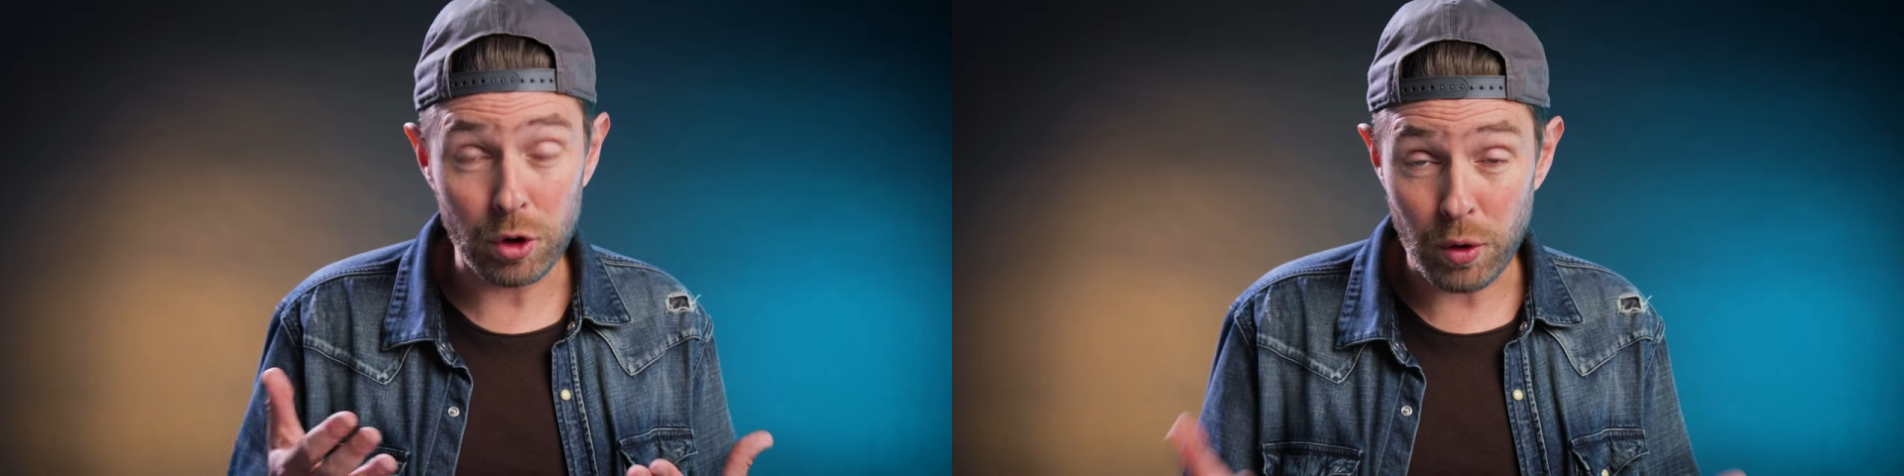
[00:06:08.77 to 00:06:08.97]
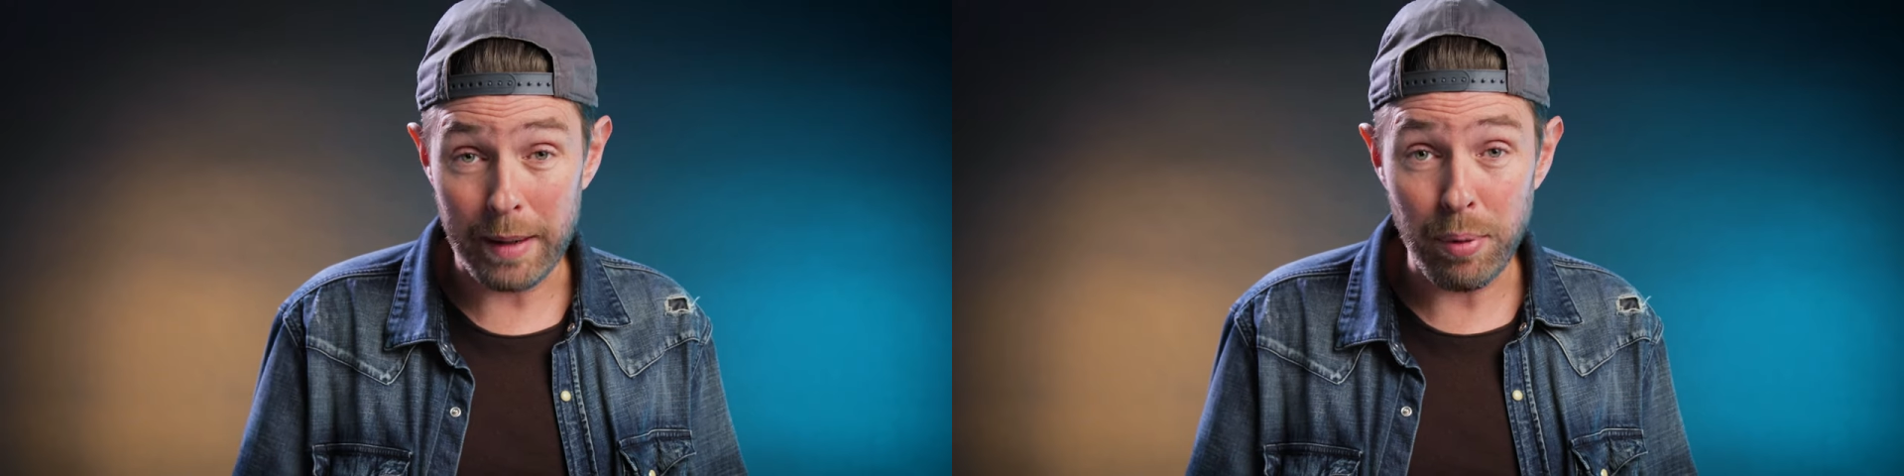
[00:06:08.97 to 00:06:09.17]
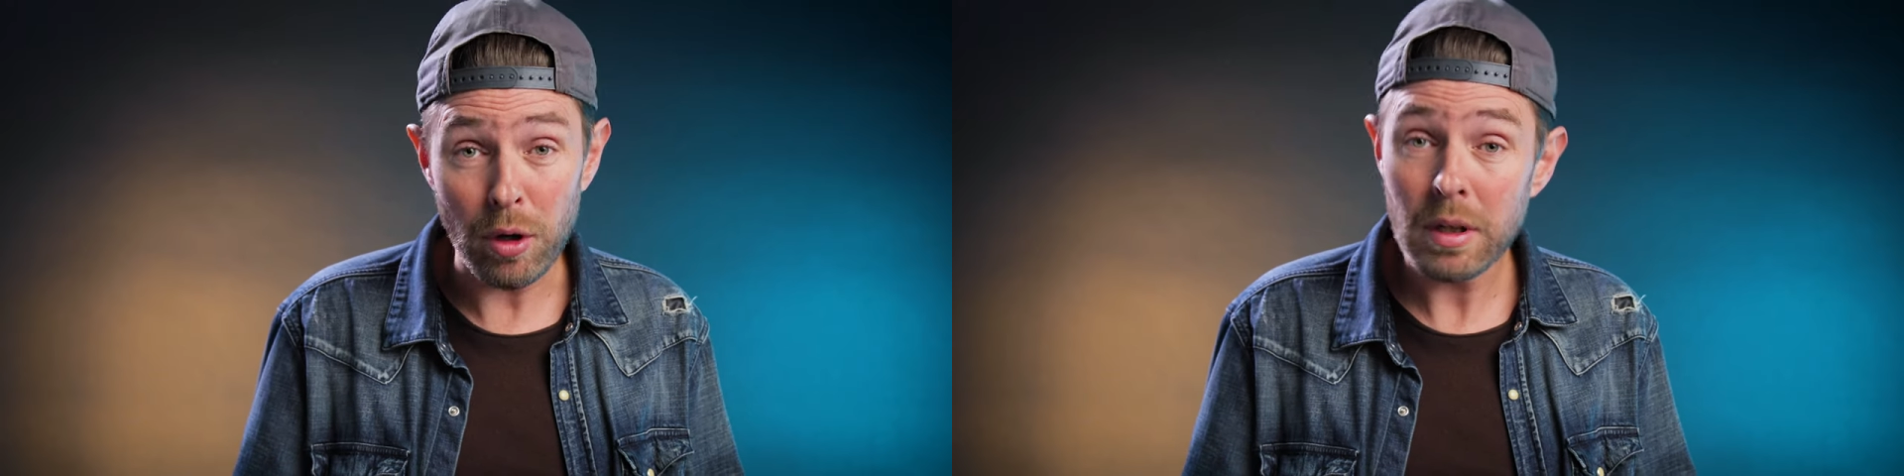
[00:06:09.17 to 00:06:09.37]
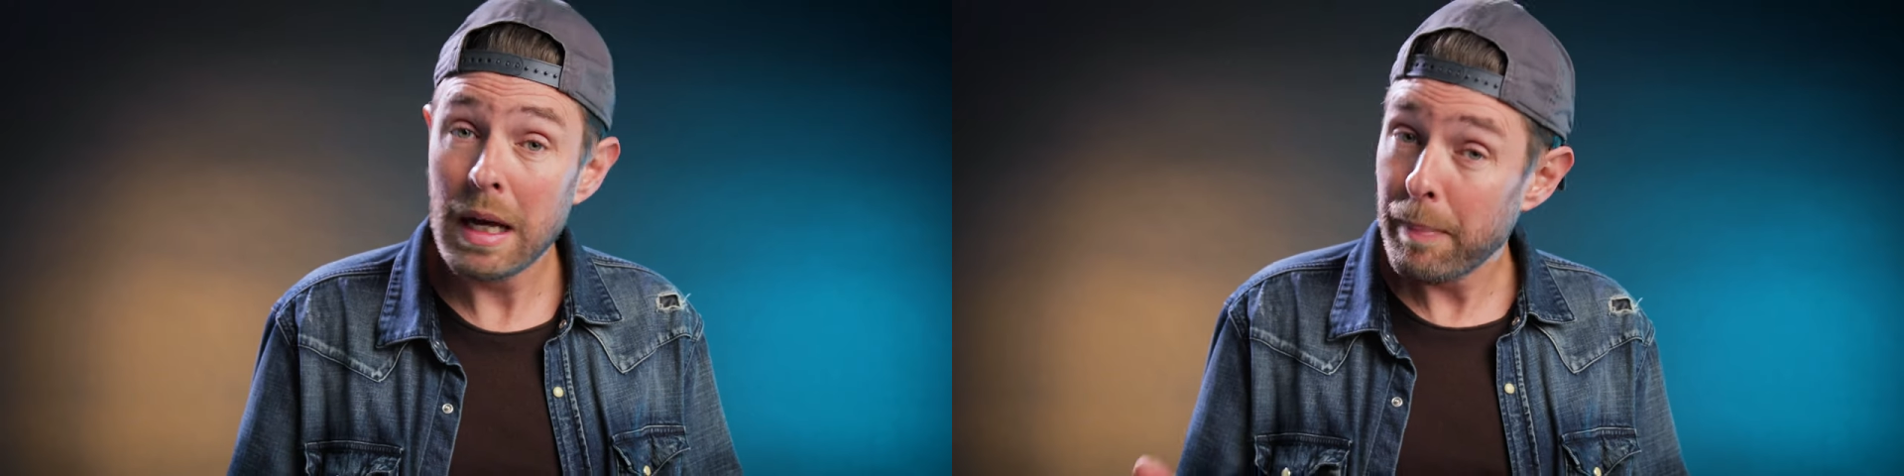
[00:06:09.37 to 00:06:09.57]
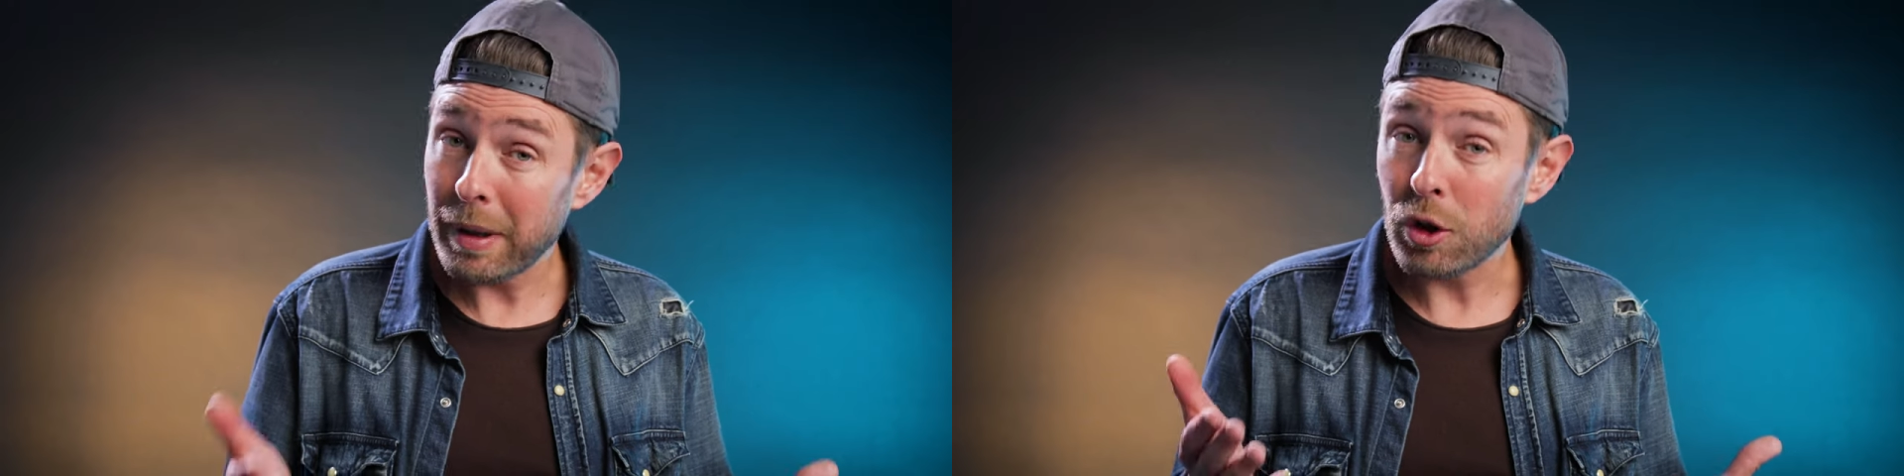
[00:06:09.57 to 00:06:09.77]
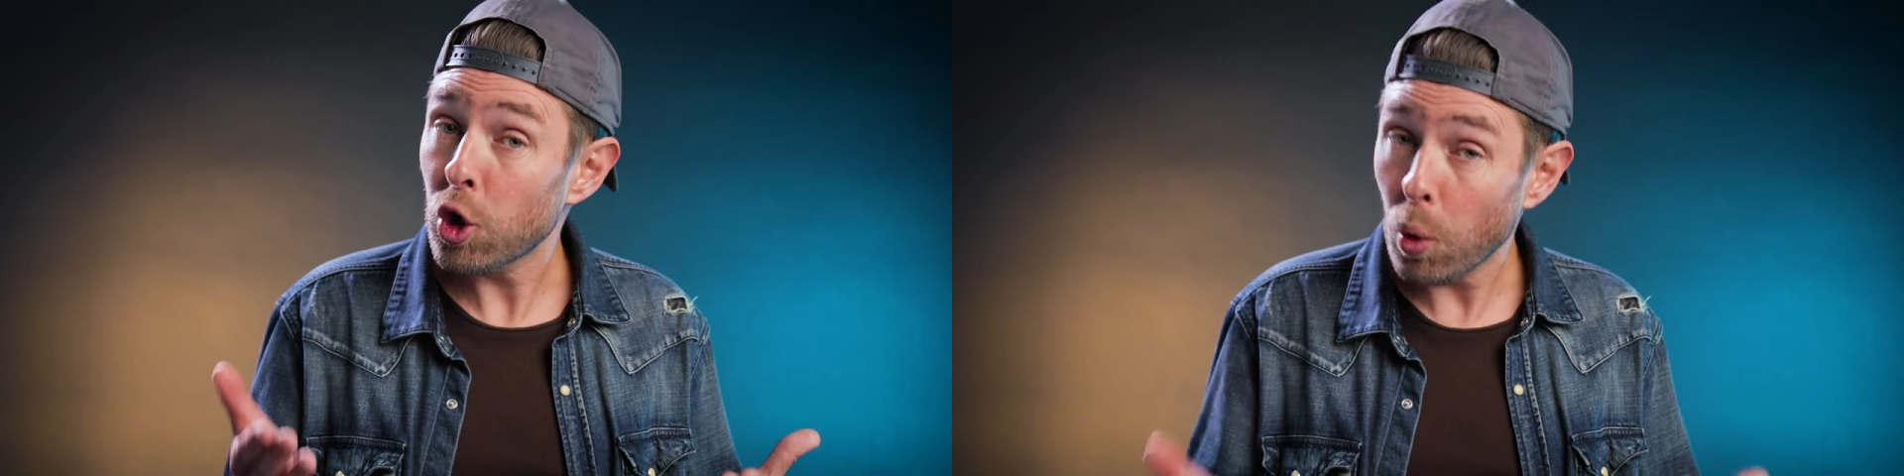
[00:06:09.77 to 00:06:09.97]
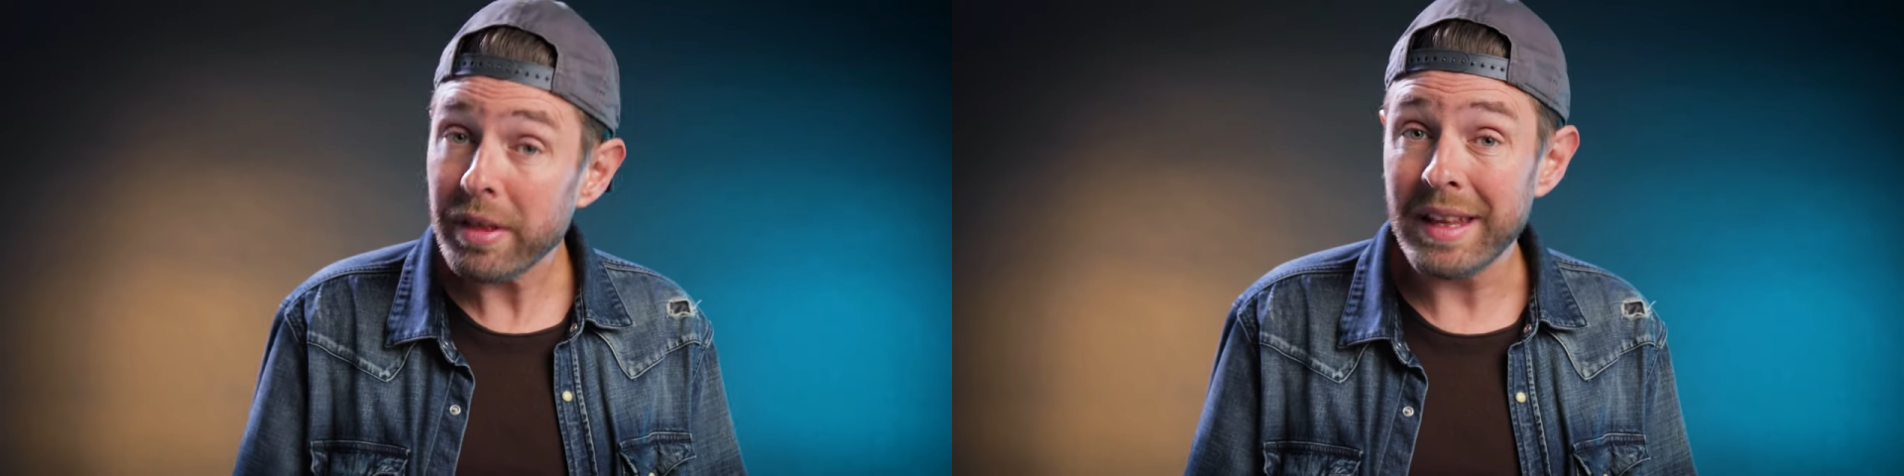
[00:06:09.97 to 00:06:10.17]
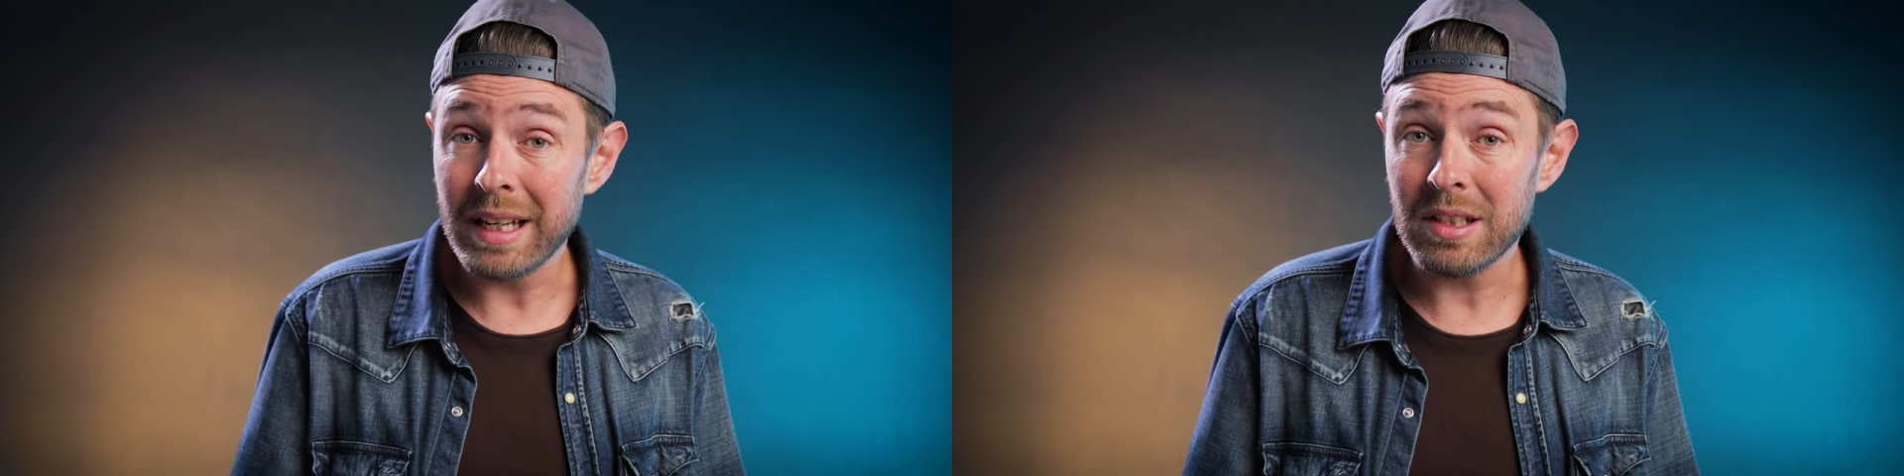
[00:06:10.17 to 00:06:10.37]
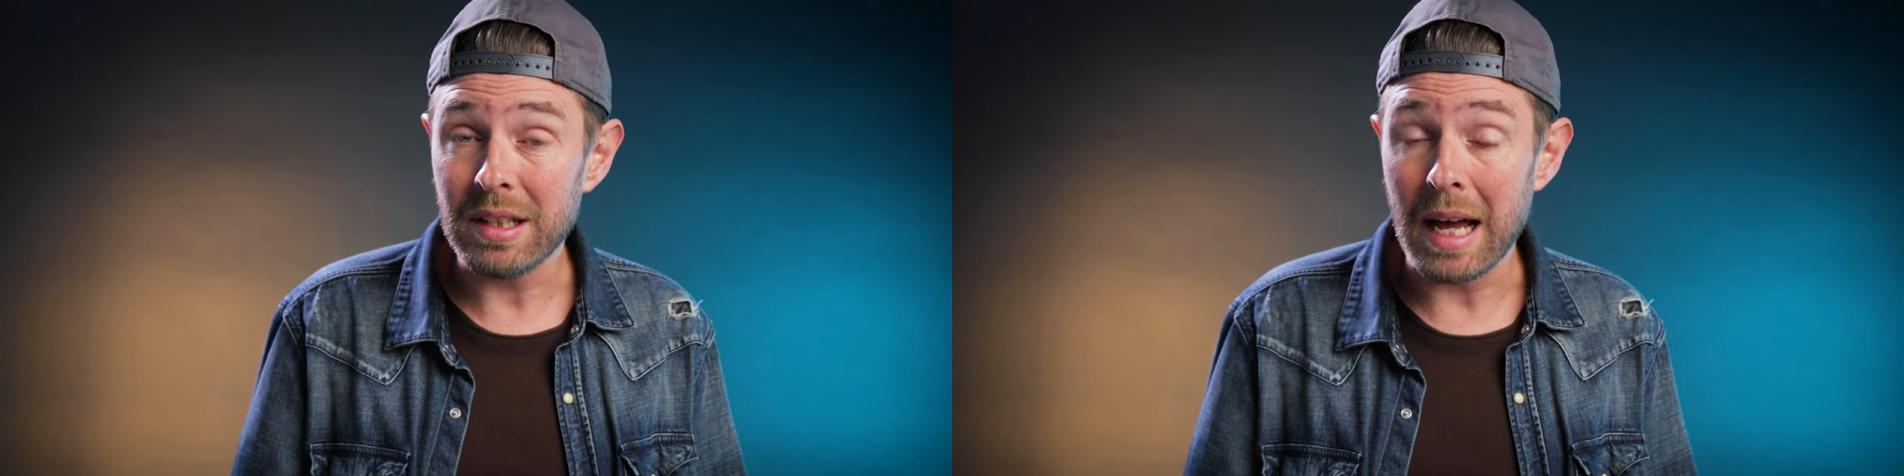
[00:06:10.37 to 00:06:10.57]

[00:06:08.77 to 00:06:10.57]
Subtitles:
tripod, but the cool thing is